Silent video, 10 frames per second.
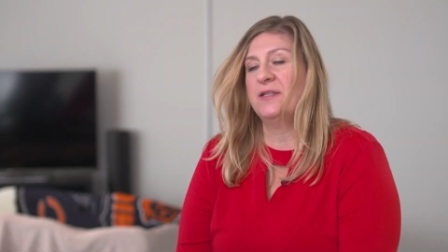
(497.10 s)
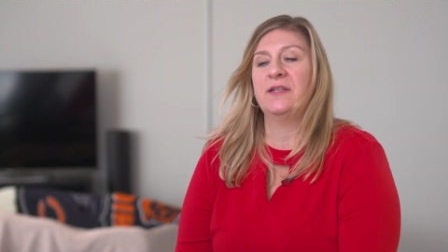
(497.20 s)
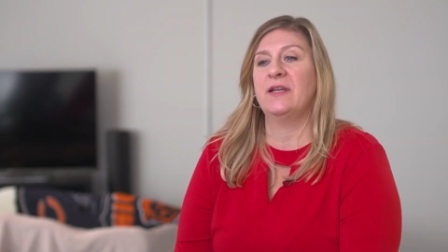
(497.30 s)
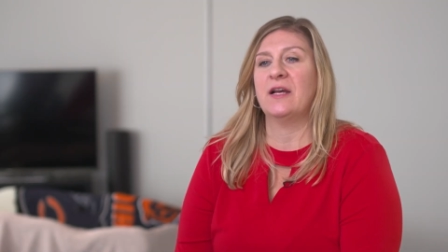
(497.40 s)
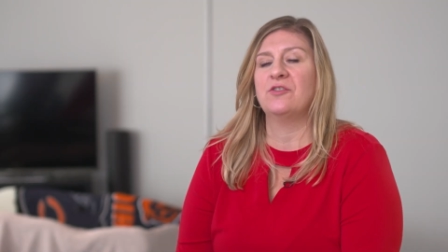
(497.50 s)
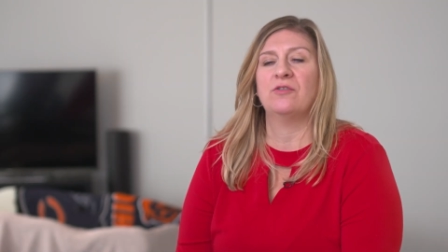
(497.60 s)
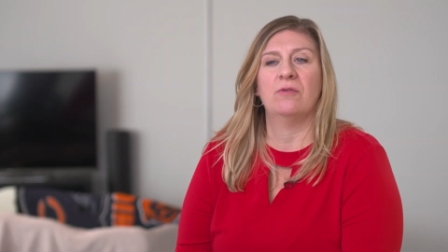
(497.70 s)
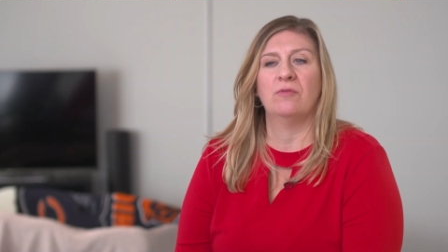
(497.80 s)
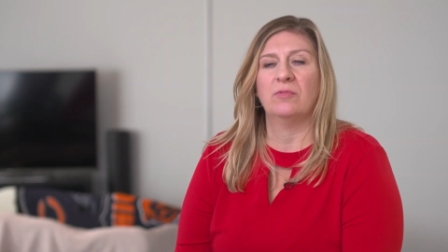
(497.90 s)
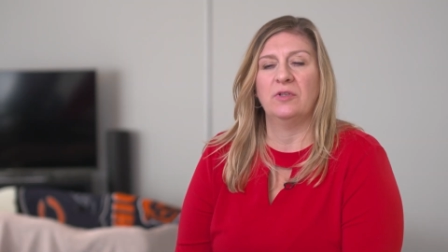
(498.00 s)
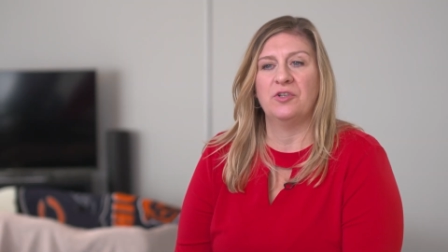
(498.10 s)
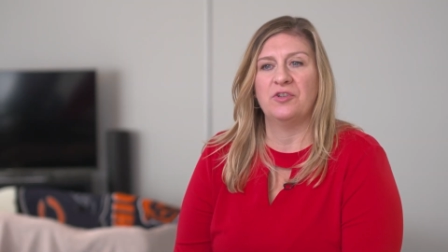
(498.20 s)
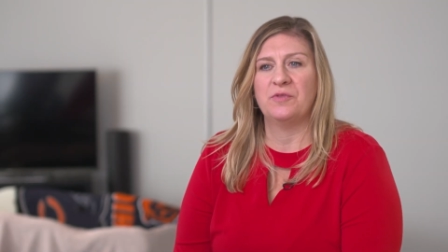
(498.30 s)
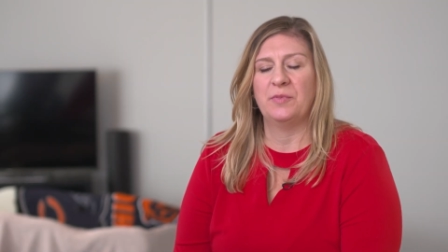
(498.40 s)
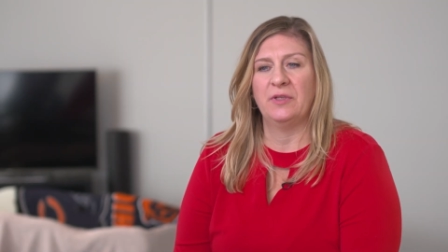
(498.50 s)
it's against your own
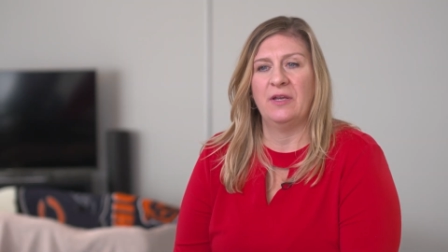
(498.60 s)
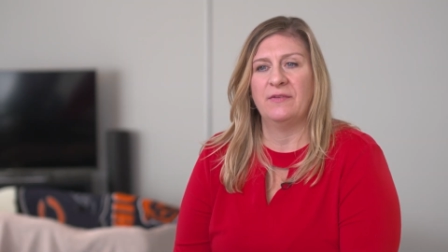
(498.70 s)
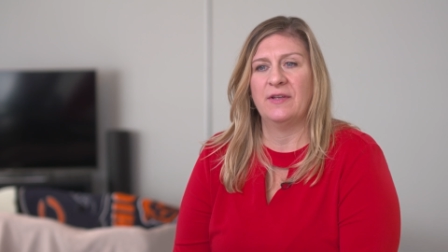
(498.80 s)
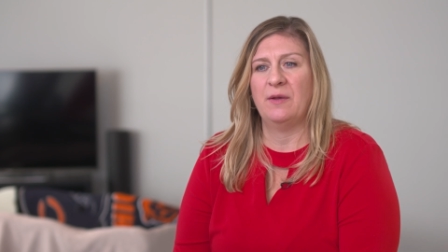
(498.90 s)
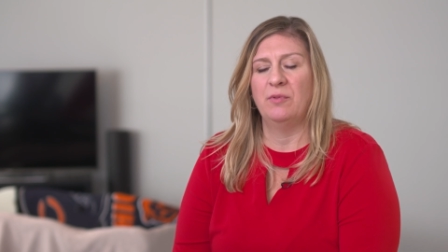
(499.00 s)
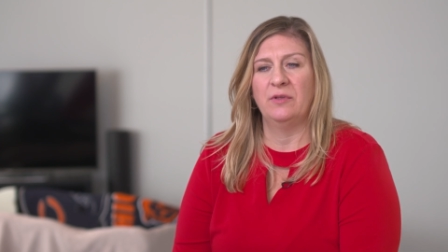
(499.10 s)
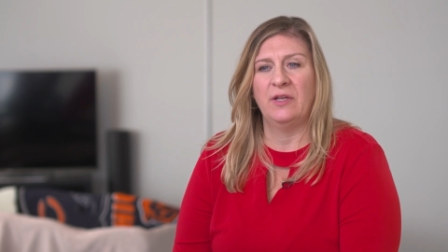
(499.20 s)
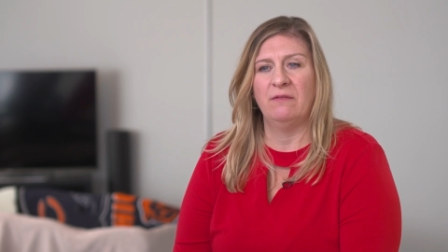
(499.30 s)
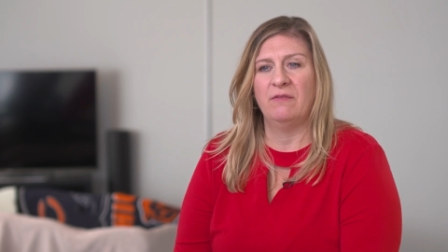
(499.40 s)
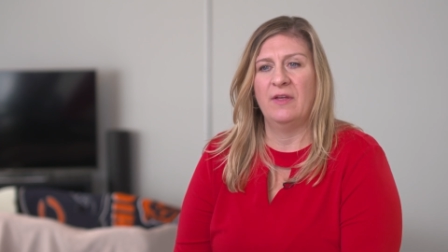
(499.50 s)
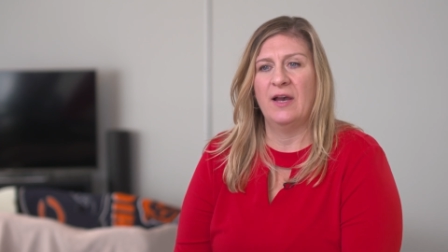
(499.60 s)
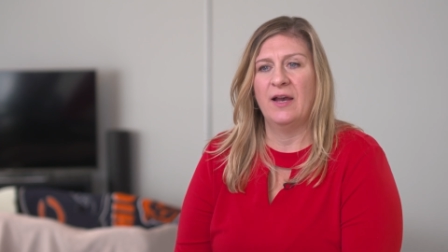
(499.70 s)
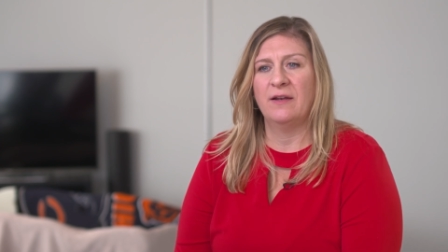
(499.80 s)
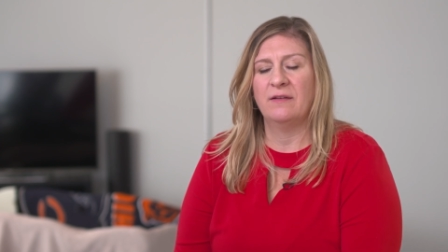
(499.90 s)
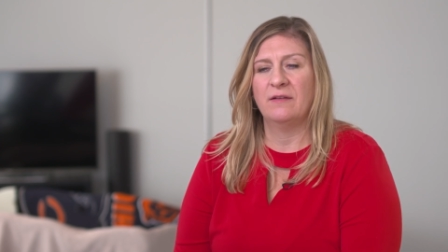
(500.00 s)
religious beliefs, I believe
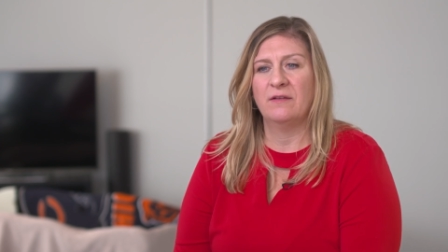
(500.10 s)
that